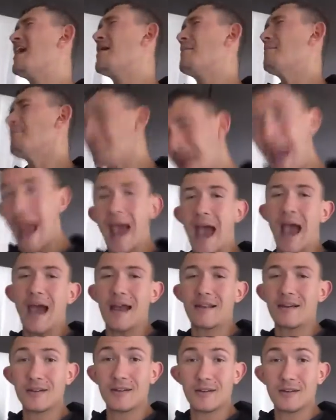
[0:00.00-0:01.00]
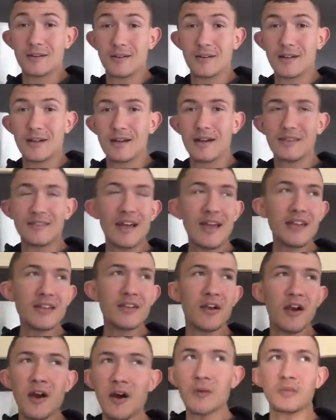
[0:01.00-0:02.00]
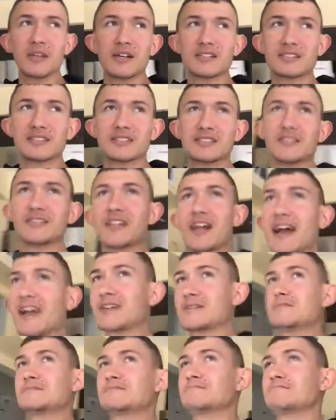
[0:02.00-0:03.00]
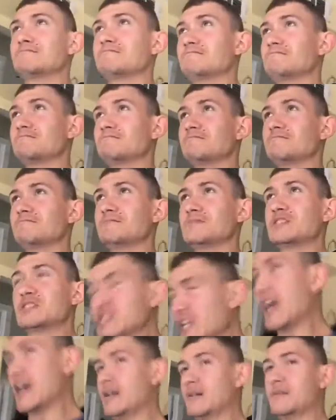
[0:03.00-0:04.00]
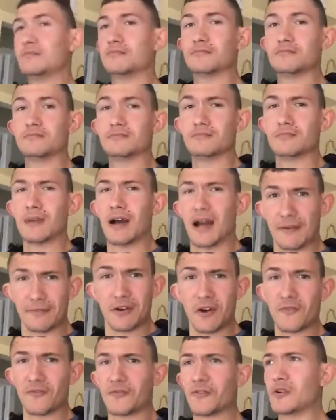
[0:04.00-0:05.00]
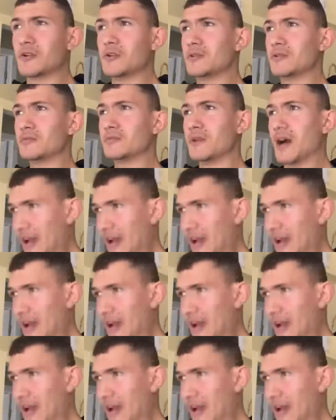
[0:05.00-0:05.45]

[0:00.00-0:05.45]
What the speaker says: I'm mad. Then you're homeless and you're like, shit, I have no food.